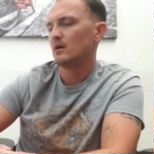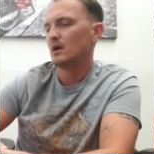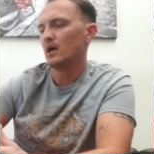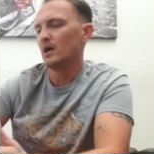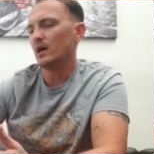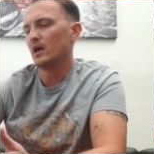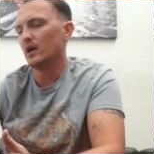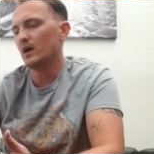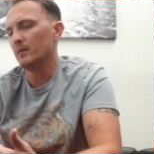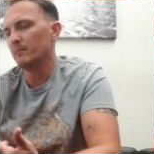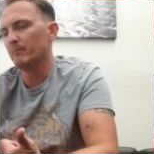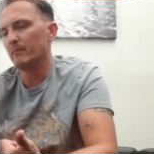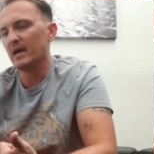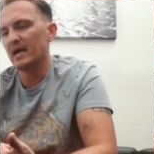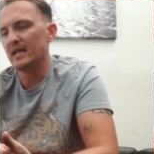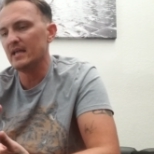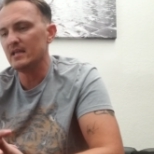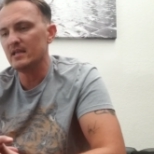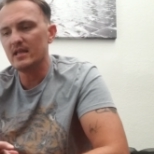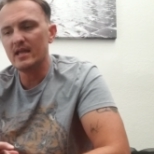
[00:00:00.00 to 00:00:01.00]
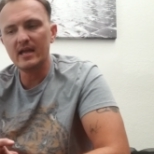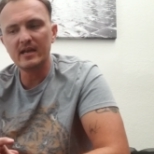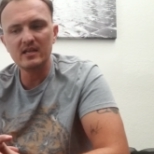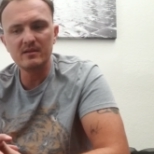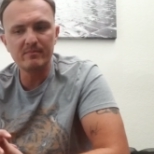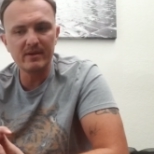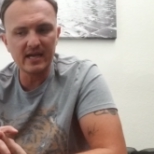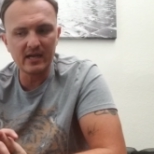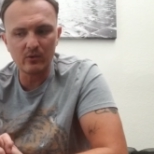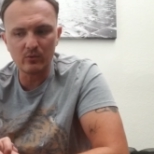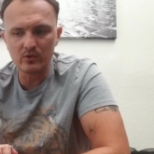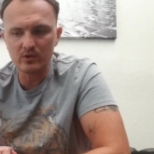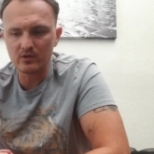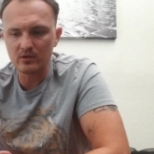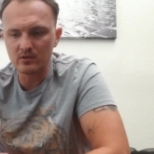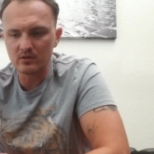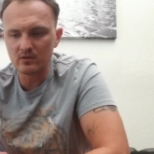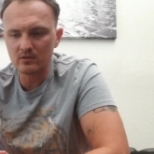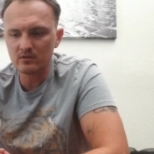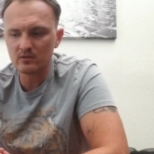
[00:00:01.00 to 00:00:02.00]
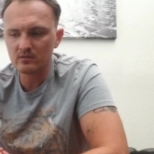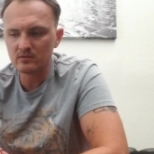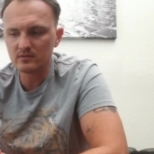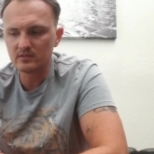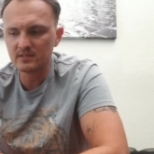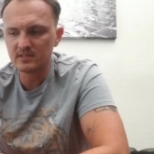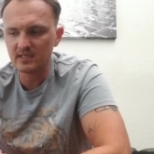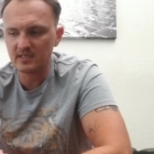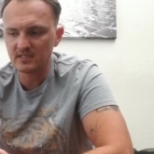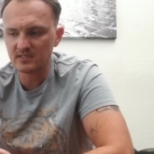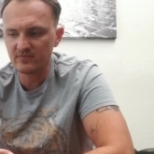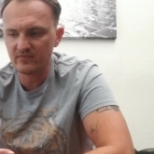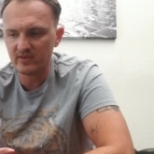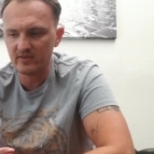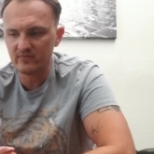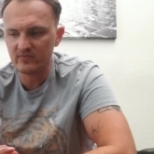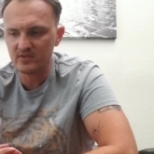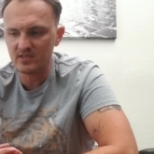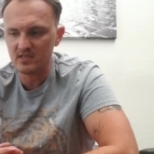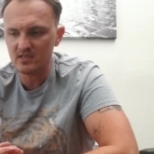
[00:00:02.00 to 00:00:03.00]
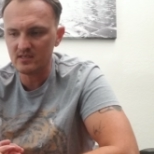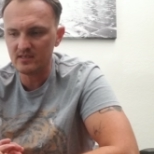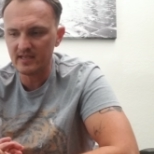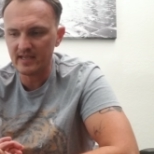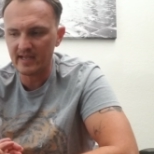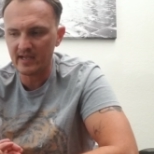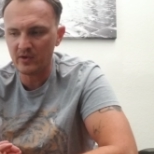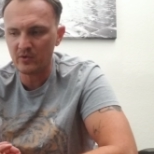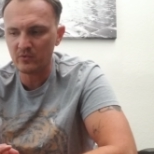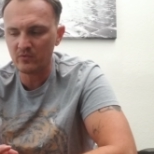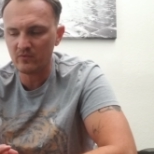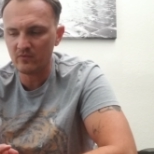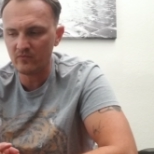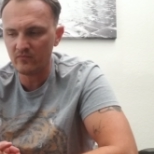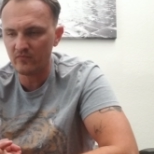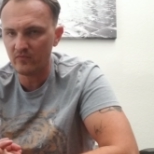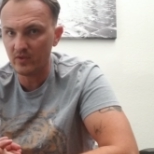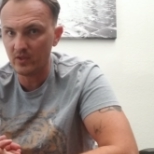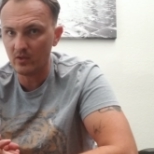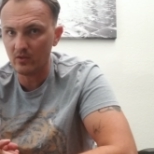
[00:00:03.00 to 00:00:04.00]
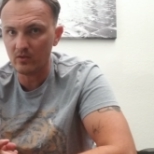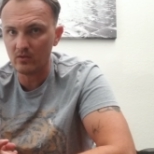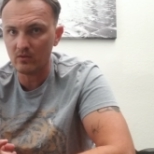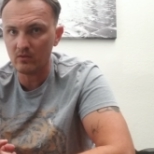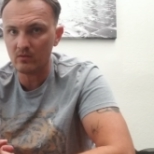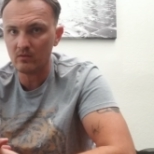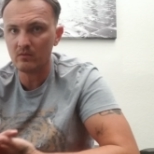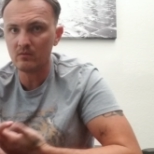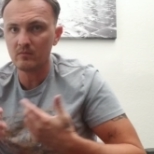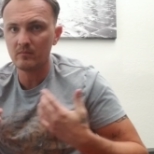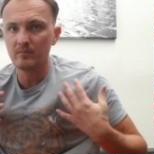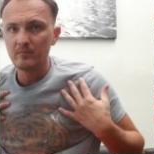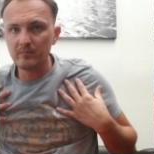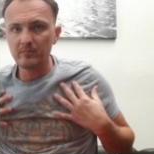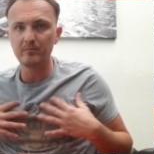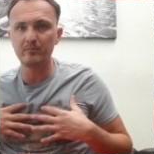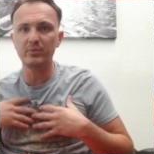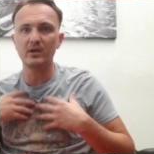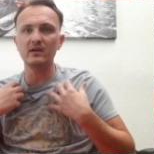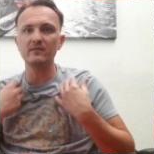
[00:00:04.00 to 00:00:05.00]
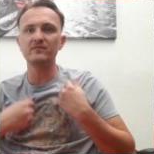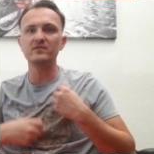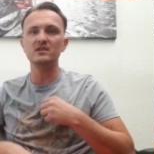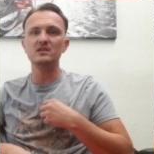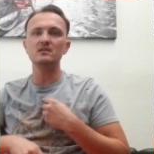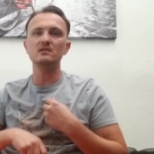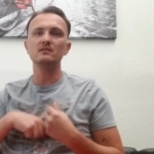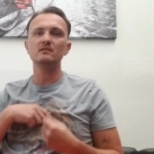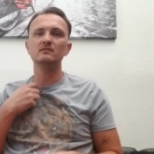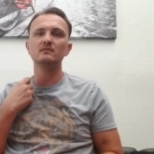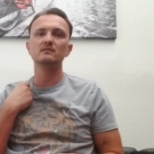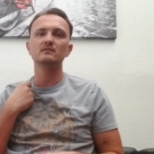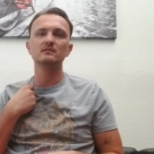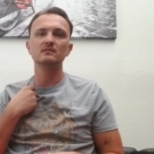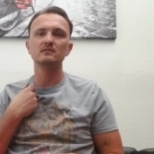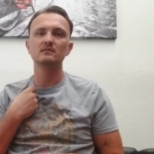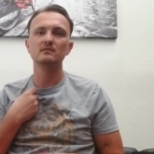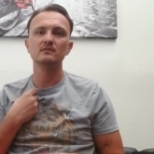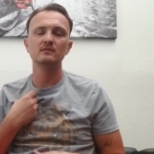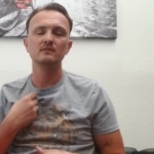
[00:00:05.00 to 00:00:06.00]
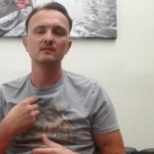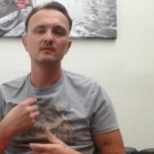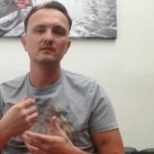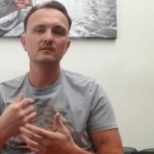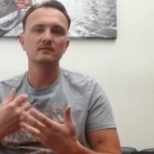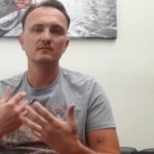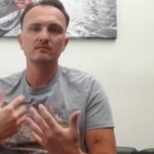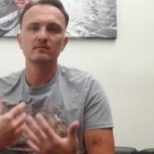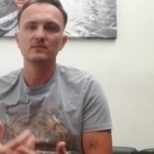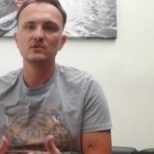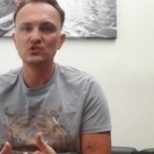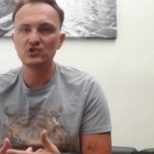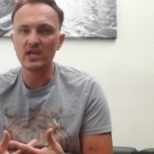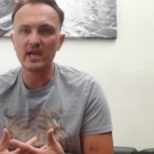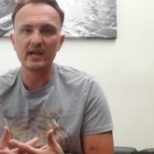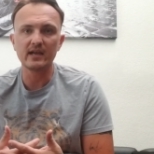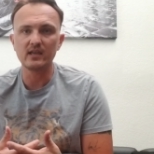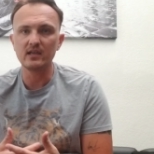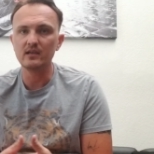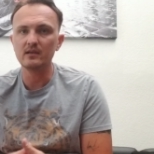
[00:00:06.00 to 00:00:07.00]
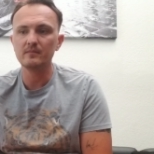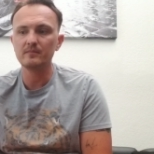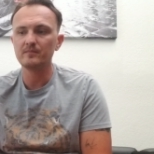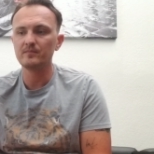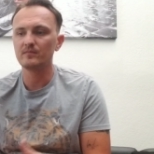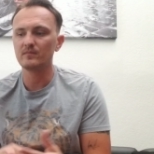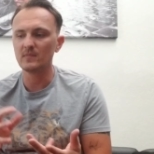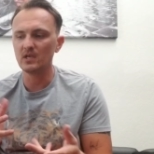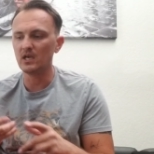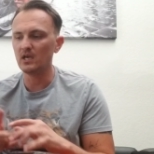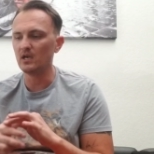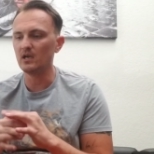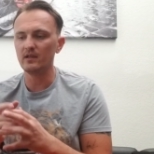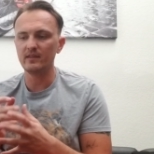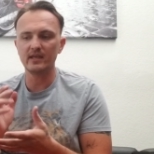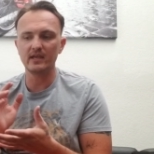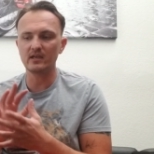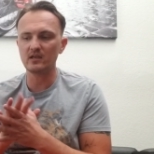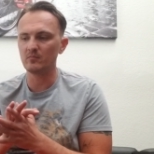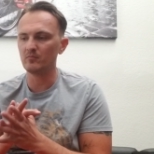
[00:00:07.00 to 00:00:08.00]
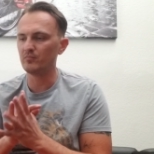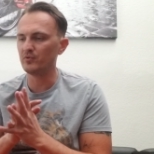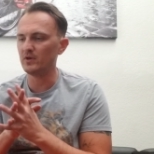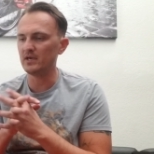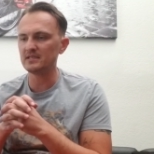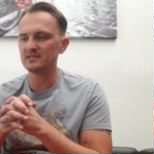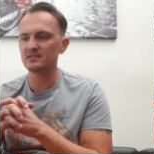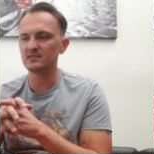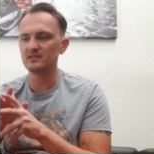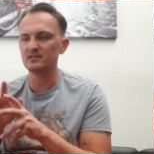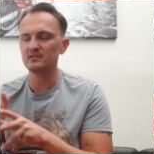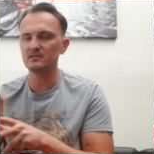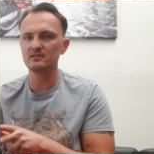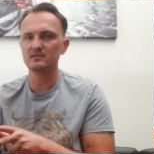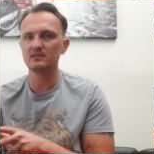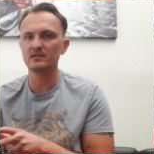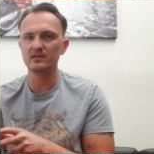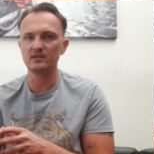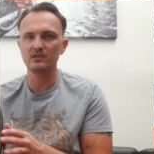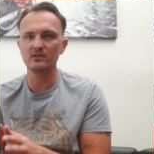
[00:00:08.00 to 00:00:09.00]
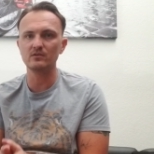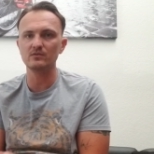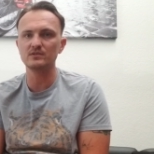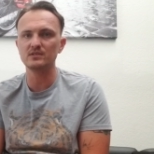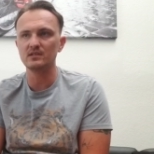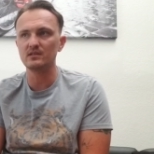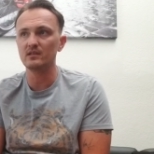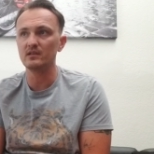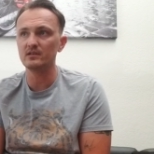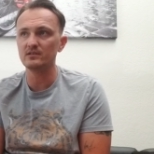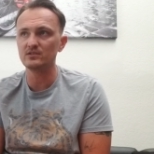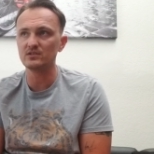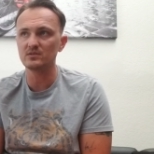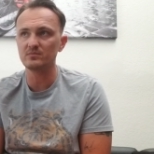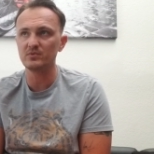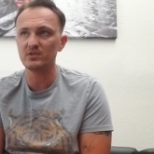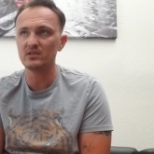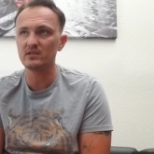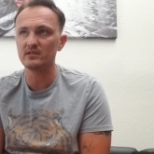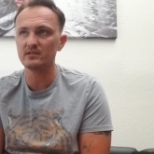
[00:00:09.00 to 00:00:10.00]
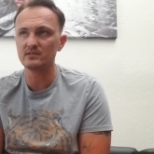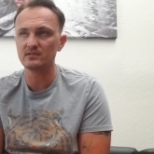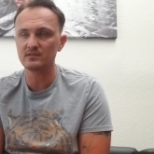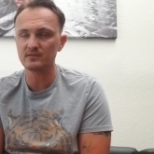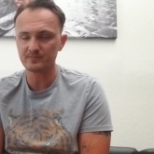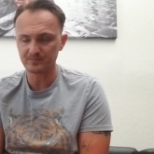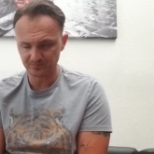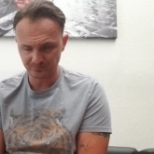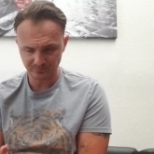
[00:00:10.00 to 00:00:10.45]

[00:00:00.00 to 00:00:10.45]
my Eddie Bauer 650 downfill puffy jacket that compresses and goes in there, just because